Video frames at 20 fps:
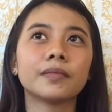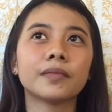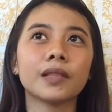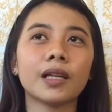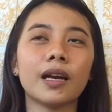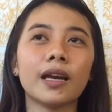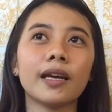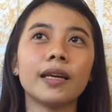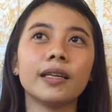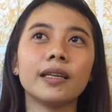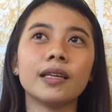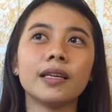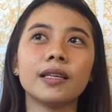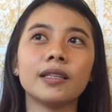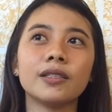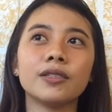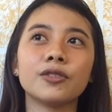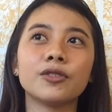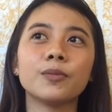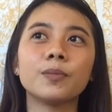
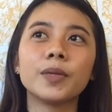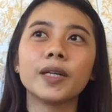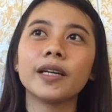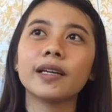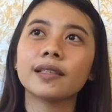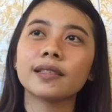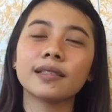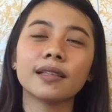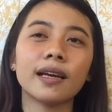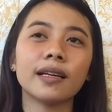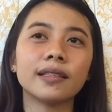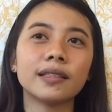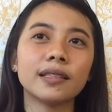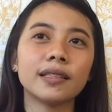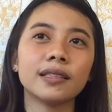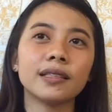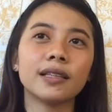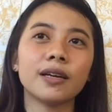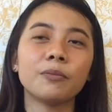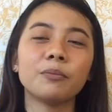And super
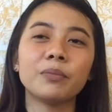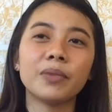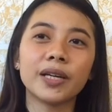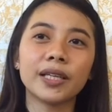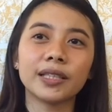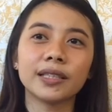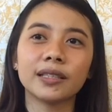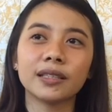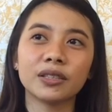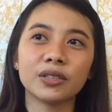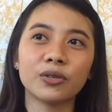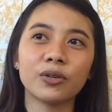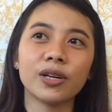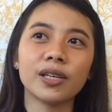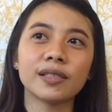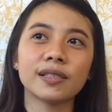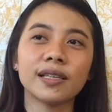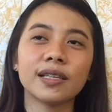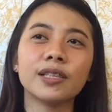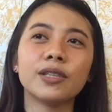exciting ng part na to
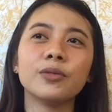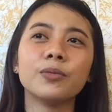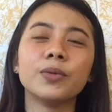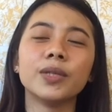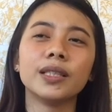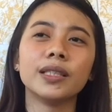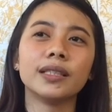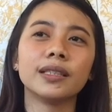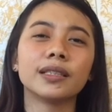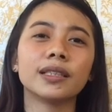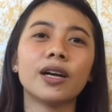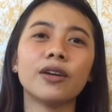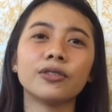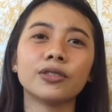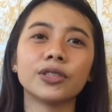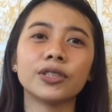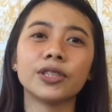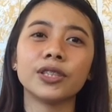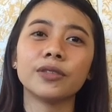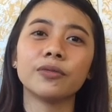kasi you will
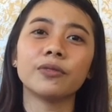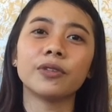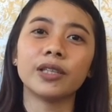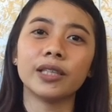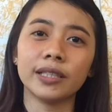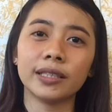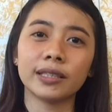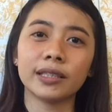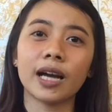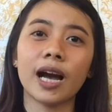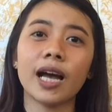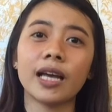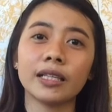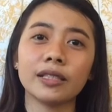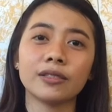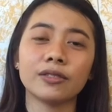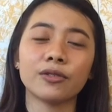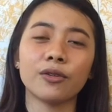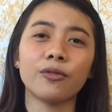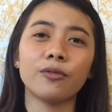encounter different
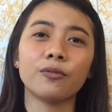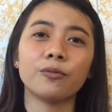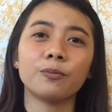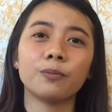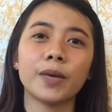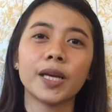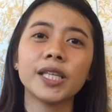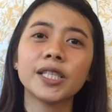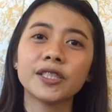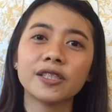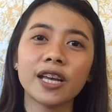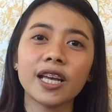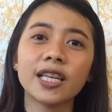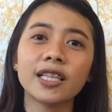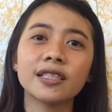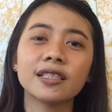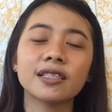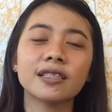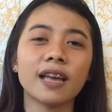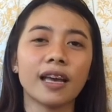kinds of
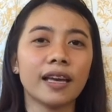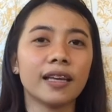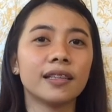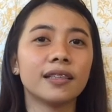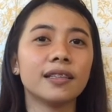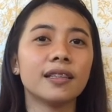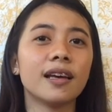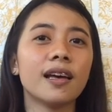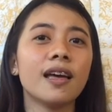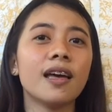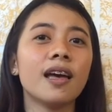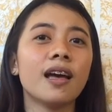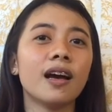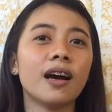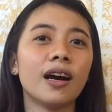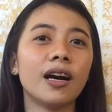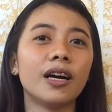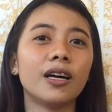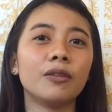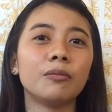patients and
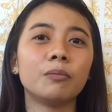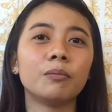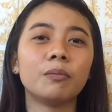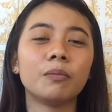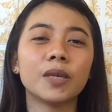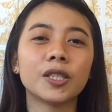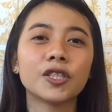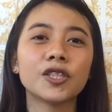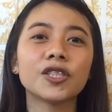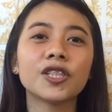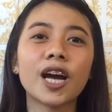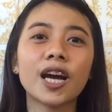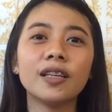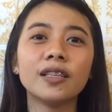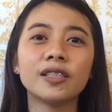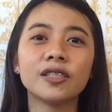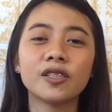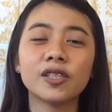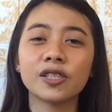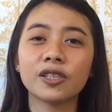
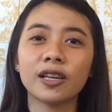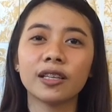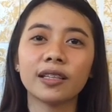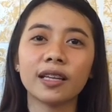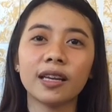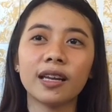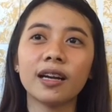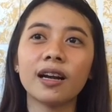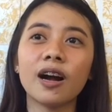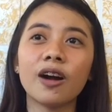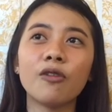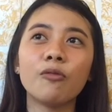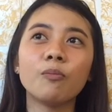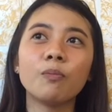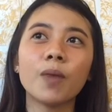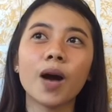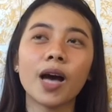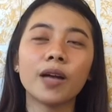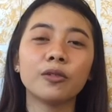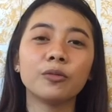macha-challenge ka talaga kung
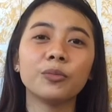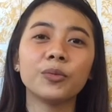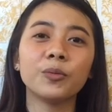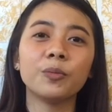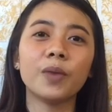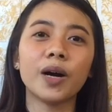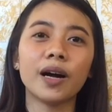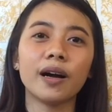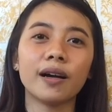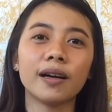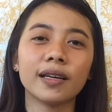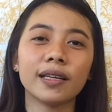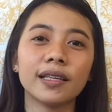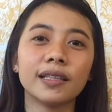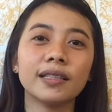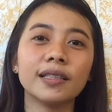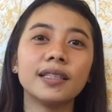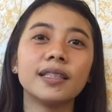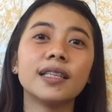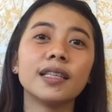paano mo ba
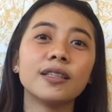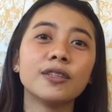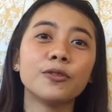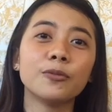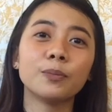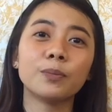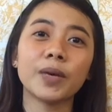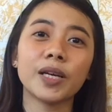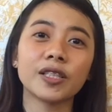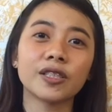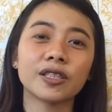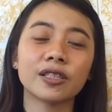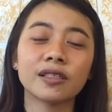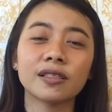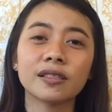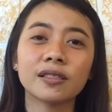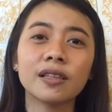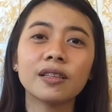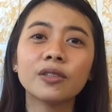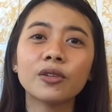i-deal yung
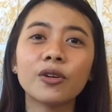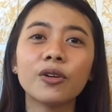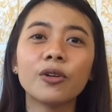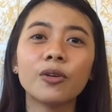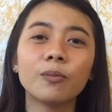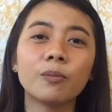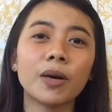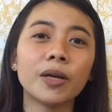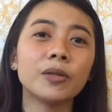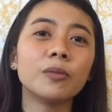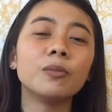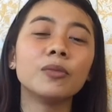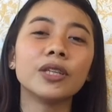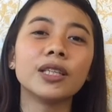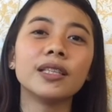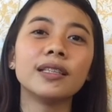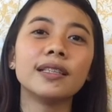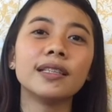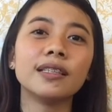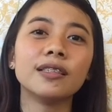patients na to, paano mo
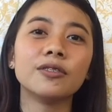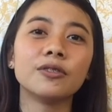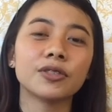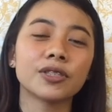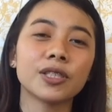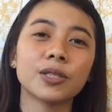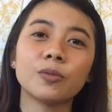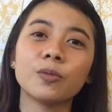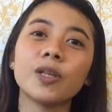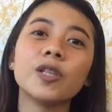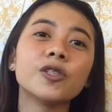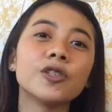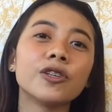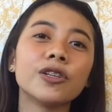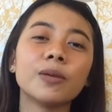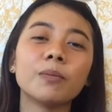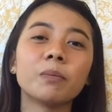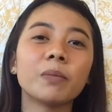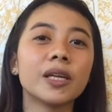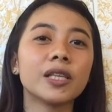i-deal yung situation
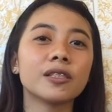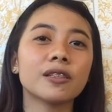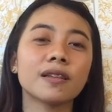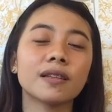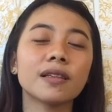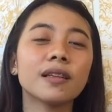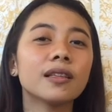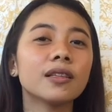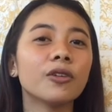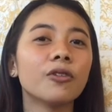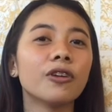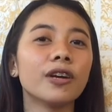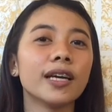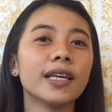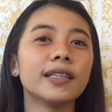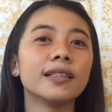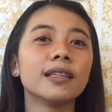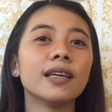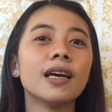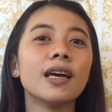ng patient na to
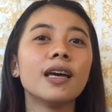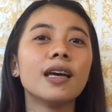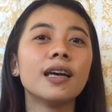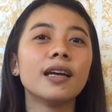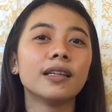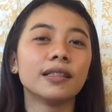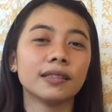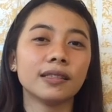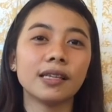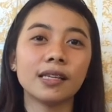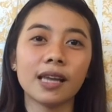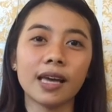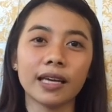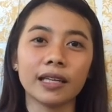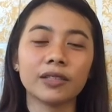and the like.